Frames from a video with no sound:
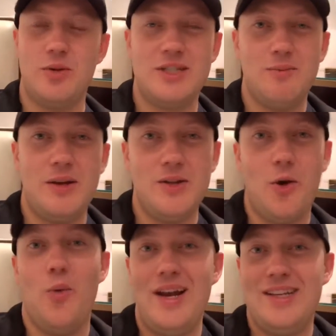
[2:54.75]
We're simply
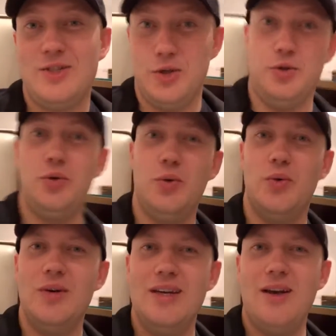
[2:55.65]
not willing to
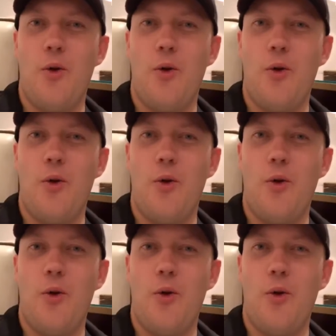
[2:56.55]
do